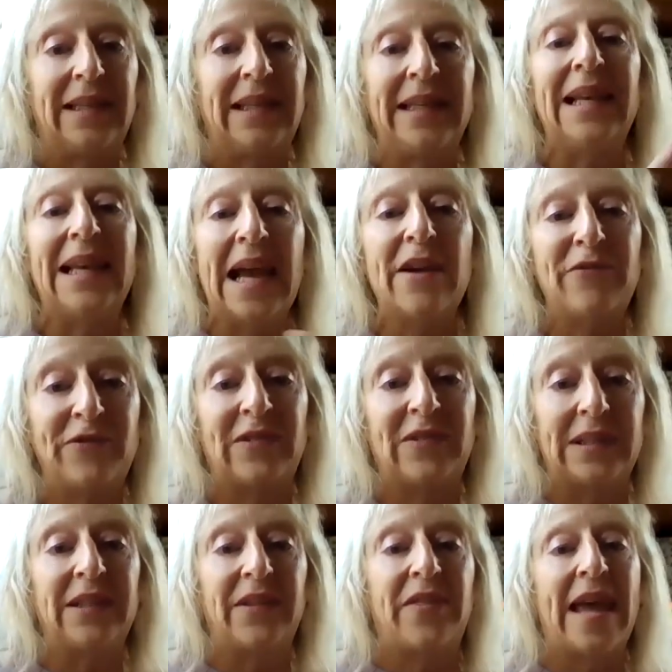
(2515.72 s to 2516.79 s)
he left
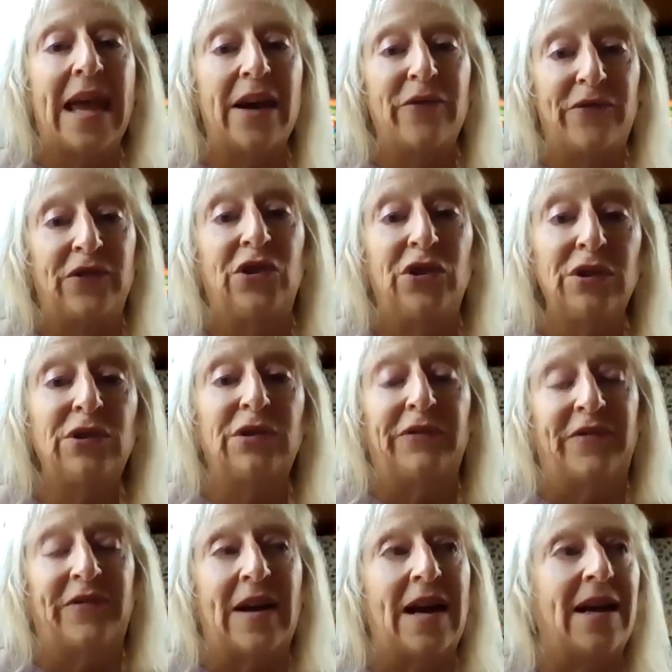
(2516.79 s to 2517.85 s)
it there for you to
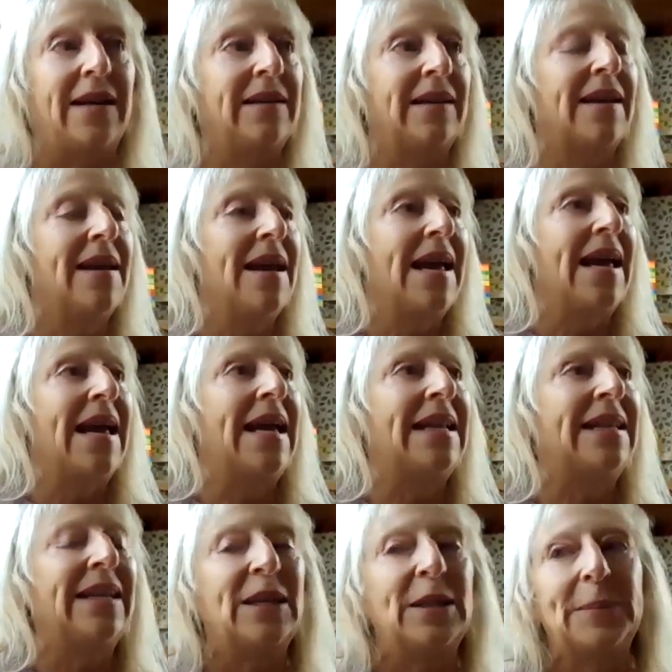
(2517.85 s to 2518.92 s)
find.
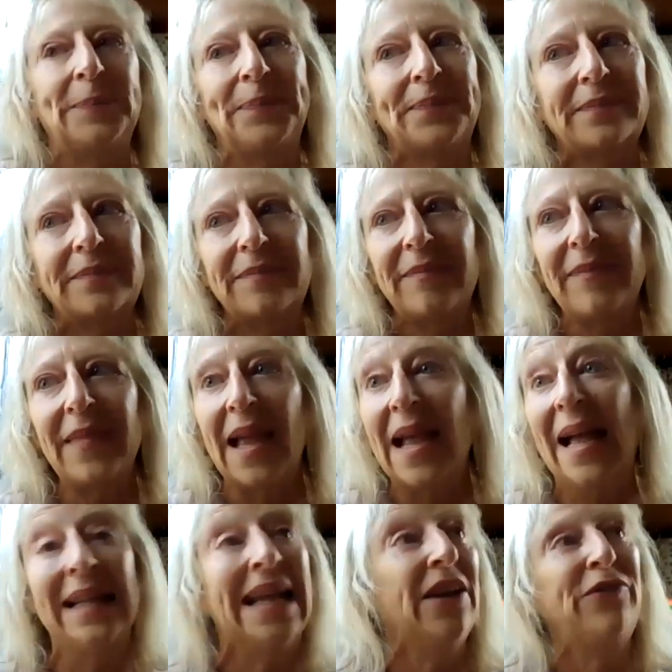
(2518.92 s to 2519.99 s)
And
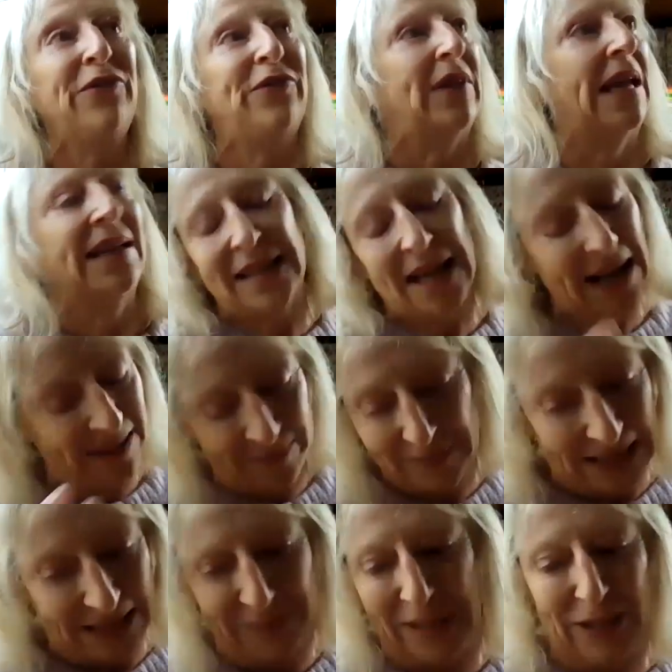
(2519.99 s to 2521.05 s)
that
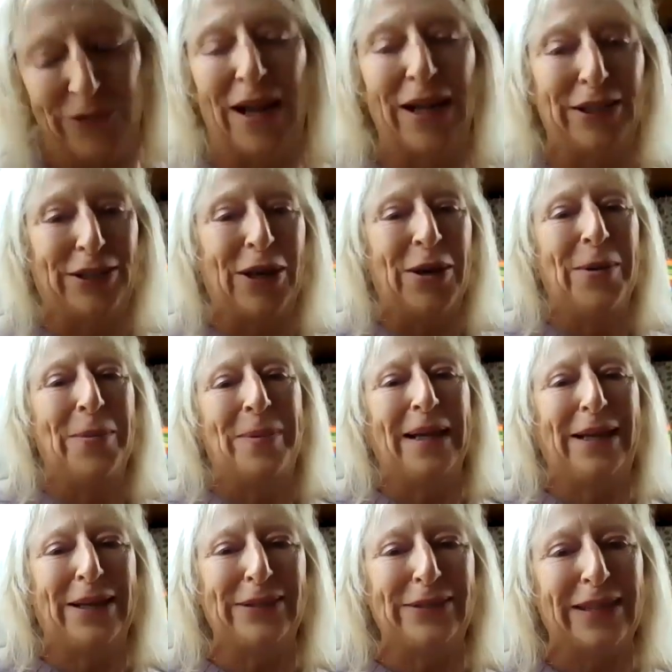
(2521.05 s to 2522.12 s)
made me cry too,
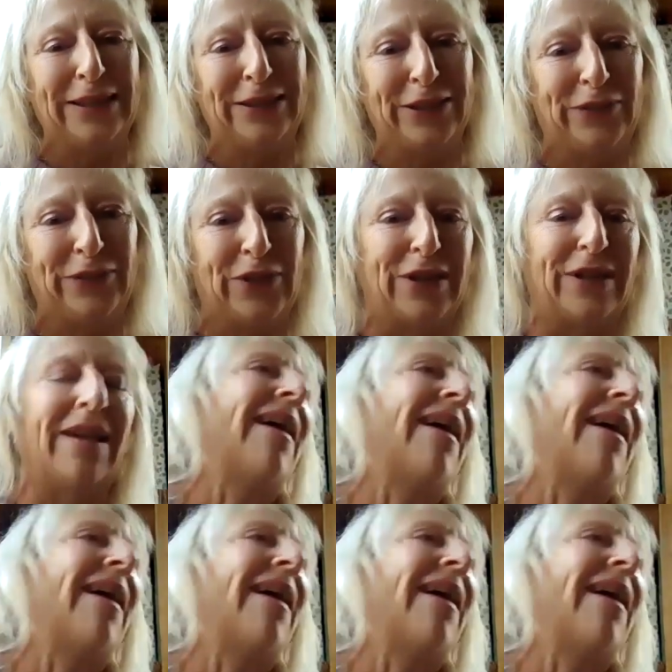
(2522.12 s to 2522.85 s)
because I just thought,